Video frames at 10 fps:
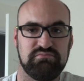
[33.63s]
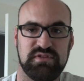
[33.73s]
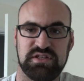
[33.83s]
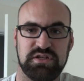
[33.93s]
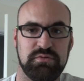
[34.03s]

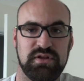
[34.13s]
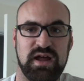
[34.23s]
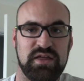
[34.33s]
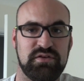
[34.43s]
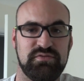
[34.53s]
distributed
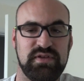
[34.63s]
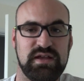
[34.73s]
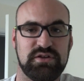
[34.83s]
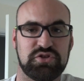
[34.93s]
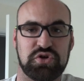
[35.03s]
either
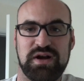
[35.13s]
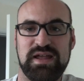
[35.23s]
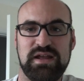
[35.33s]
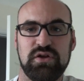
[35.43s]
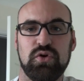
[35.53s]
via
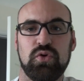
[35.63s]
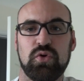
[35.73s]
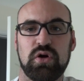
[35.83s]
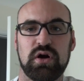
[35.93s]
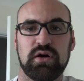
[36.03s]
trade
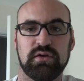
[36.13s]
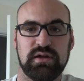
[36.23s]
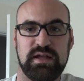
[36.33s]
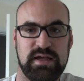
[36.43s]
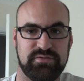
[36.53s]
or
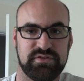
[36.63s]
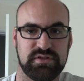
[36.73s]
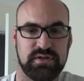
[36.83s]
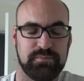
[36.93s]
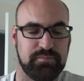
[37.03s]

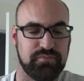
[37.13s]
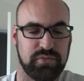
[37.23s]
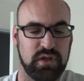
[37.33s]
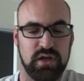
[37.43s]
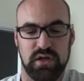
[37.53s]
gifts.
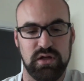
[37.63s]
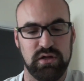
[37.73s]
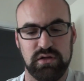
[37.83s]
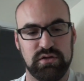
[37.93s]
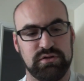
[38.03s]

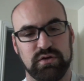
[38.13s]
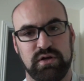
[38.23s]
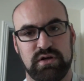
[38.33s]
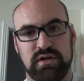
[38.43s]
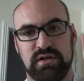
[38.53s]
So
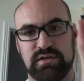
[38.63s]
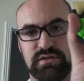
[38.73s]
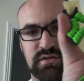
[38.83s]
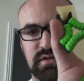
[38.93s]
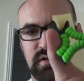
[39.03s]
here
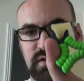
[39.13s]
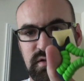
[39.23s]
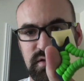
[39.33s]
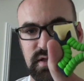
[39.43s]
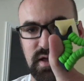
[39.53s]
is
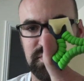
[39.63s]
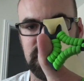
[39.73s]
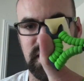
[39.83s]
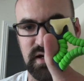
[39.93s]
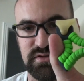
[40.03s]
the
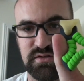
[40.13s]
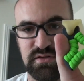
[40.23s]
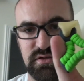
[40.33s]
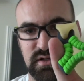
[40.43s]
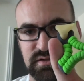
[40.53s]

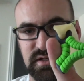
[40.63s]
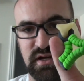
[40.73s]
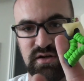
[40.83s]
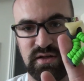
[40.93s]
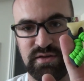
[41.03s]
MCS. You can see
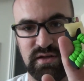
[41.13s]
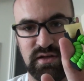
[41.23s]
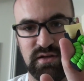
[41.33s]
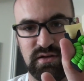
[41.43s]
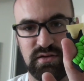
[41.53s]
here that
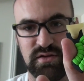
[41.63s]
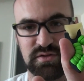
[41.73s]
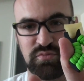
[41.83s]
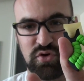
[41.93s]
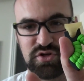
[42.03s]
this
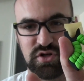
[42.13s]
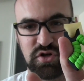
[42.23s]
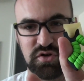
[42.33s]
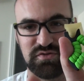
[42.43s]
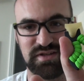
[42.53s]
portion
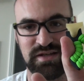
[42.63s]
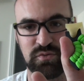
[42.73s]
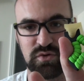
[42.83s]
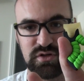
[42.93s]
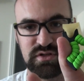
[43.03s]
curves
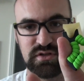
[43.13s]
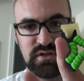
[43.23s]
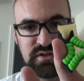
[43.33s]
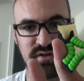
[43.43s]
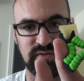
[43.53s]
inwards
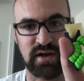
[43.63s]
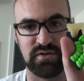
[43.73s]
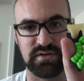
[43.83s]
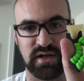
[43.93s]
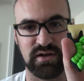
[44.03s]
instead of
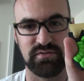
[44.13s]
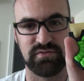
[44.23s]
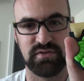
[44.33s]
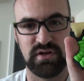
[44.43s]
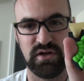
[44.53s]
out to kind
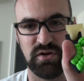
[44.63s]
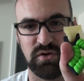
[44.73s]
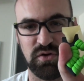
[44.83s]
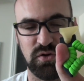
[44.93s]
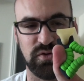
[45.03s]
of
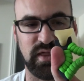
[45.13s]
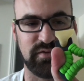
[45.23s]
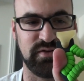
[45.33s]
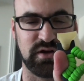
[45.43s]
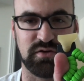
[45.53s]
hold
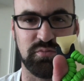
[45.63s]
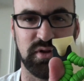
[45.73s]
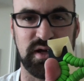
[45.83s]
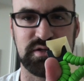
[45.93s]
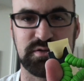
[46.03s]
that finger in
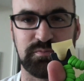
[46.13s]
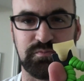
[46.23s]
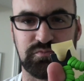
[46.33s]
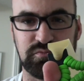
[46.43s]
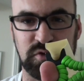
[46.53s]
place,
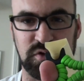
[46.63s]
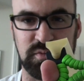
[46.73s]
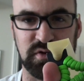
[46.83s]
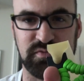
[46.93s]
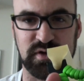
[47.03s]
or the
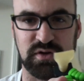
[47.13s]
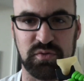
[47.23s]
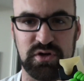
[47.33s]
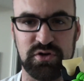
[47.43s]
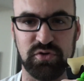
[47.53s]
middle finger
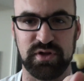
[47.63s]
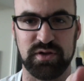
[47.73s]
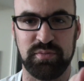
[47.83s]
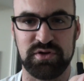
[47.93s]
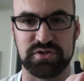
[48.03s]
when you're holding
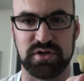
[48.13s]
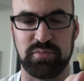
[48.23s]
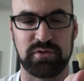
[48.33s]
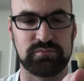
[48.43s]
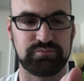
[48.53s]
a pinch grip.